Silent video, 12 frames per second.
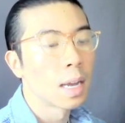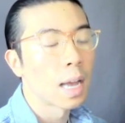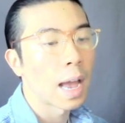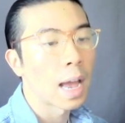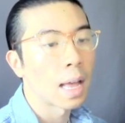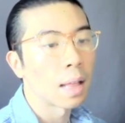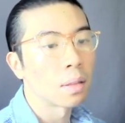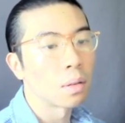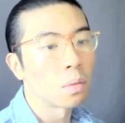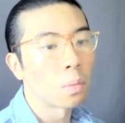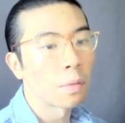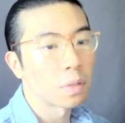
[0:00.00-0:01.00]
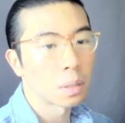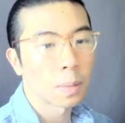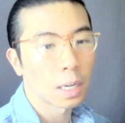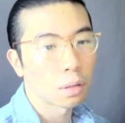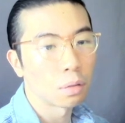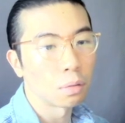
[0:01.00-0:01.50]
And with
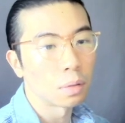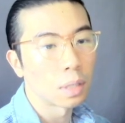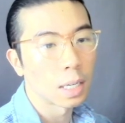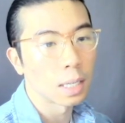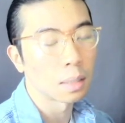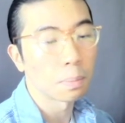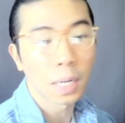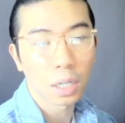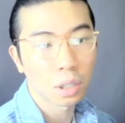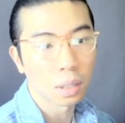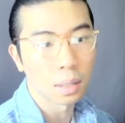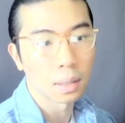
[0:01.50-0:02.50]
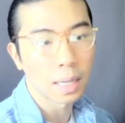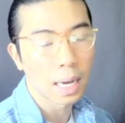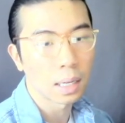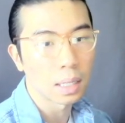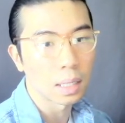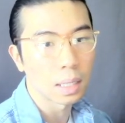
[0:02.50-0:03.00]
respect to the depictions
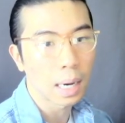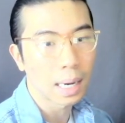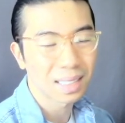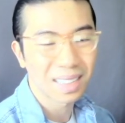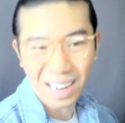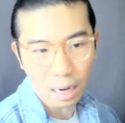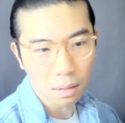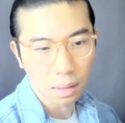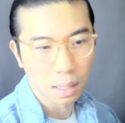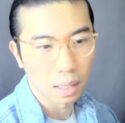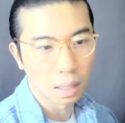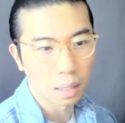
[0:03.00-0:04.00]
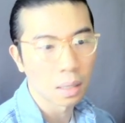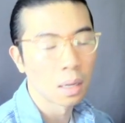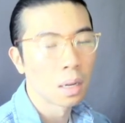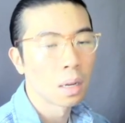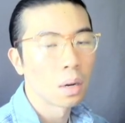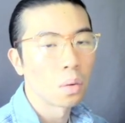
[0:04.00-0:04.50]
that he has calculated,
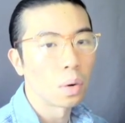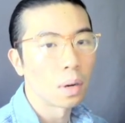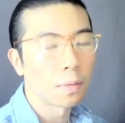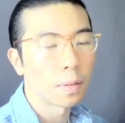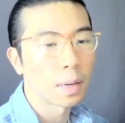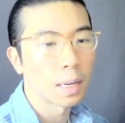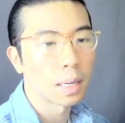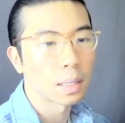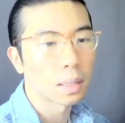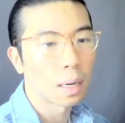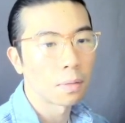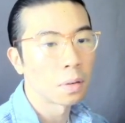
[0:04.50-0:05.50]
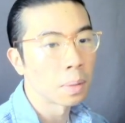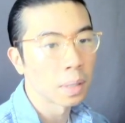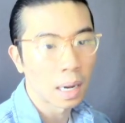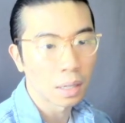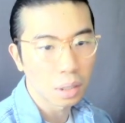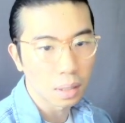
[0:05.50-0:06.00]
with his
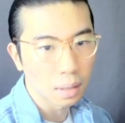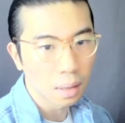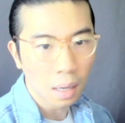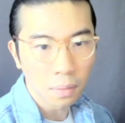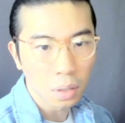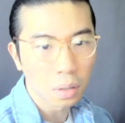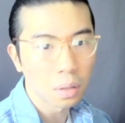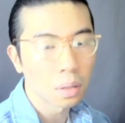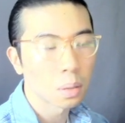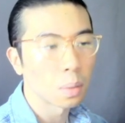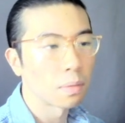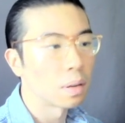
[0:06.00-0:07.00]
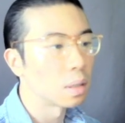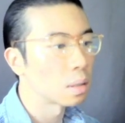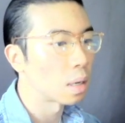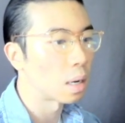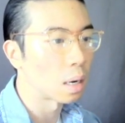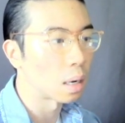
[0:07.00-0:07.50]
Fibonacci's levels, with his
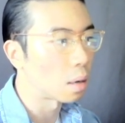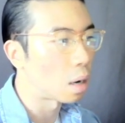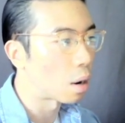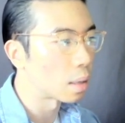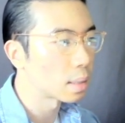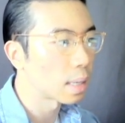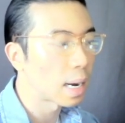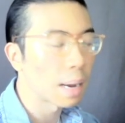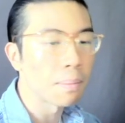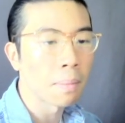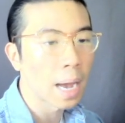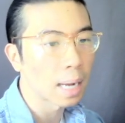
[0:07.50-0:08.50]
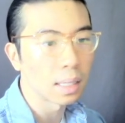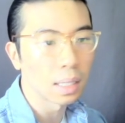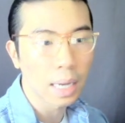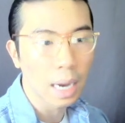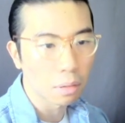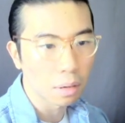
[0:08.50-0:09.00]
RSI
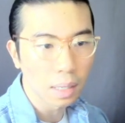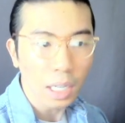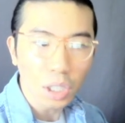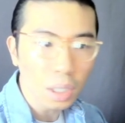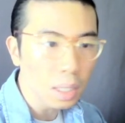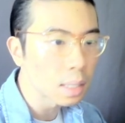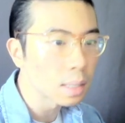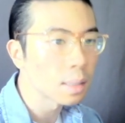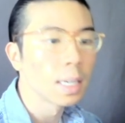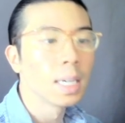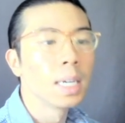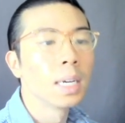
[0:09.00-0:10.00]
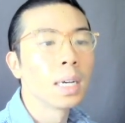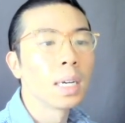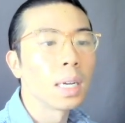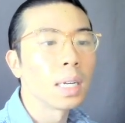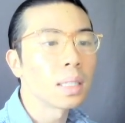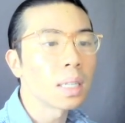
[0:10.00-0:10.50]
MACD calculations,
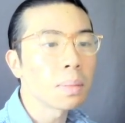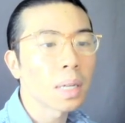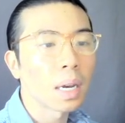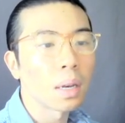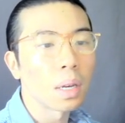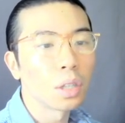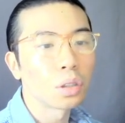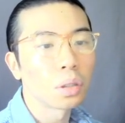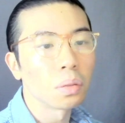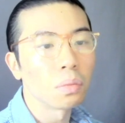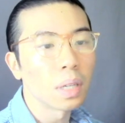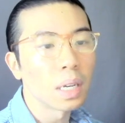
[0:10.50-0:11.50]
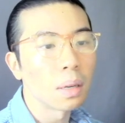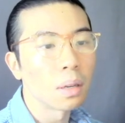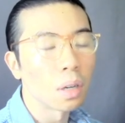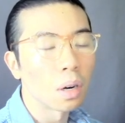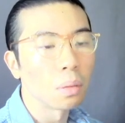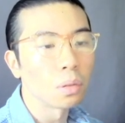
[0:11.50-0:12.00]
it seems like it should,
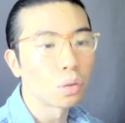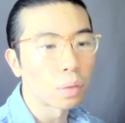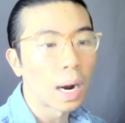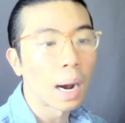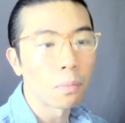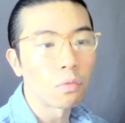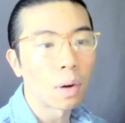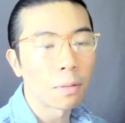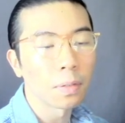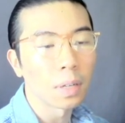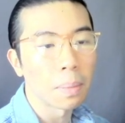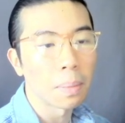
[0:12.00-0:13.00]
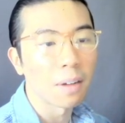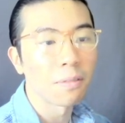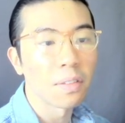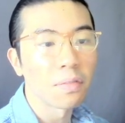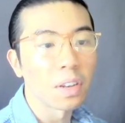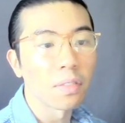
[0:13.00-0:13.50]
drop roughly by
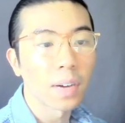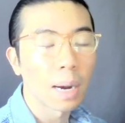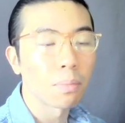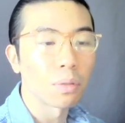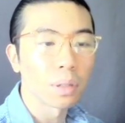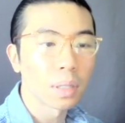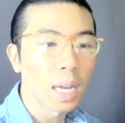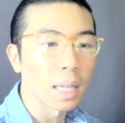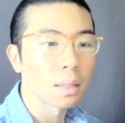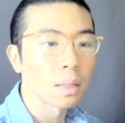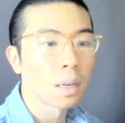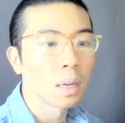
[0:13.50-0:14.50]
55%